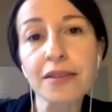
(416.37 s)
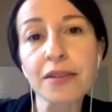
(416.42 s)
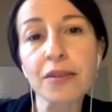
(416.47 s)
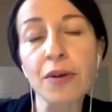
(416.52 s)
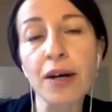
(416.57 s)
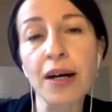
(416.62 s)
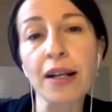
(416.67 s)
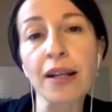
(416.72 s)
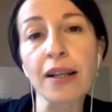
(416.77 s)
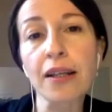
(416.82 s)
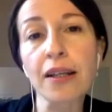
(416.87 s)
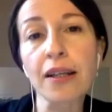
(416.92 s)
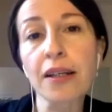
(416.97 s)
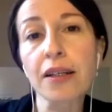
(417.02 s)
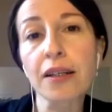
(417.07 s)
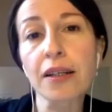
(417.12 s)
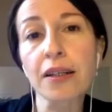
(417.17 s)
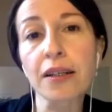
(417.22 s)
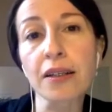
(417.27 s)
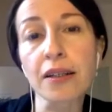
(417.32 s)
Well,
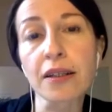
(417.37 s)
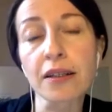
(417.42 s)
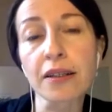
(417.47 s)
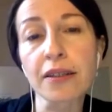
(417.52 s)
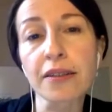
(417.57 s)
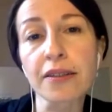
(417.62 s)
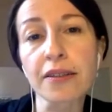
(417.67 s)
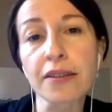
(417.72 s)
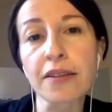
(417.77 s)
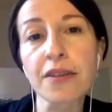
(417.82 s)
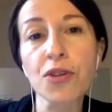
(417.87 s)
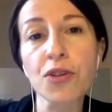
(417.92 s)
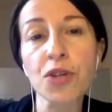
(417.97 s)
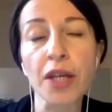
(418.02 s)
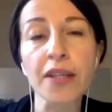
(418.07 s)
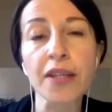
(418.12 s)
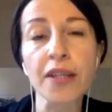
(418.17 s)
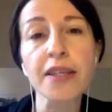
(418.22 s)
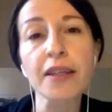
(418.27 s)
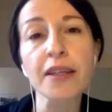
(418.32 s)
this
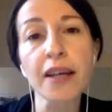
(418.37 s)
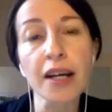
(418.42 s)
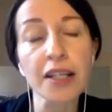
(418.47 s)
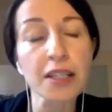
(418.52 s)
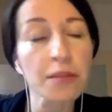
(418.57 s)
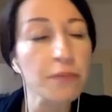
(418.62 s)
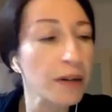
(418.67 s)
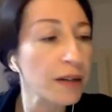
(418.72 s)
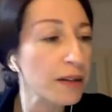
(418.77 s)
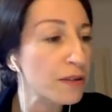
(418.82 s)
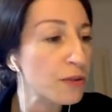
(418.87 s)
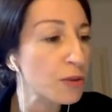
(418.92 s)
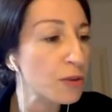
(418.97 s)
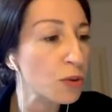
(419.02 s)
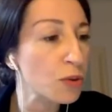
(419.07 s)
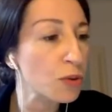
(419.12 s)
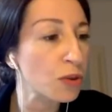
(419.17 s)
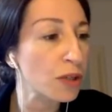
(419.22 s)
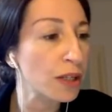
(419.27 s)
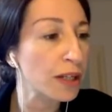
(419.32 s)
scientia de anima is
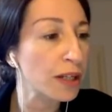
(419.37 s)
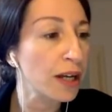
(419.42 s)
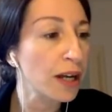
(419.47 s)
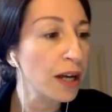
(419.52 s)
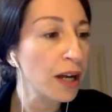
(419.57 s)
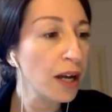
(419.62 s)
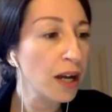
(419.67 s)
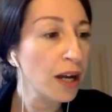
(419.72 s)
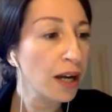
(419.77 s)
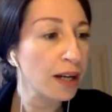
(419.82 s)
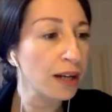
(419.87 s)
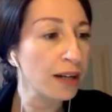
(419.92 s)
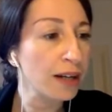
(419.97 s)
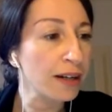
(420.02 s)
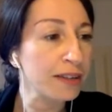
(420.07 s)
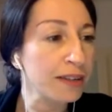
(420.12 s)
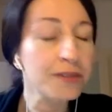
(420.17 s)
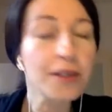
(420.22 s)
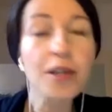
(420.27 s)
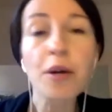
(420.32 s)
usually
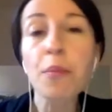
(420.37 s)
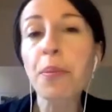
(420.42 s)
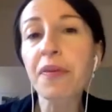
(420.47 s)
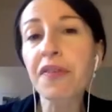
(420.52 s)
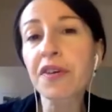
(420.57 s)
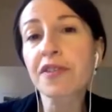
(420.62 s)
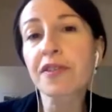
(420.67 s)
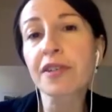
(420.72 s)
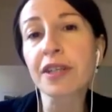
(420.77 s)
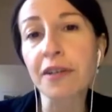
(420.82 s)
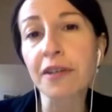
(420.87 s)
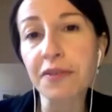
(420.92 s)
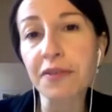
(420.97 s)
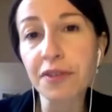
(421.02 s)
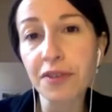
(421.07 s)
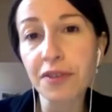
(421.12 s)
preserved,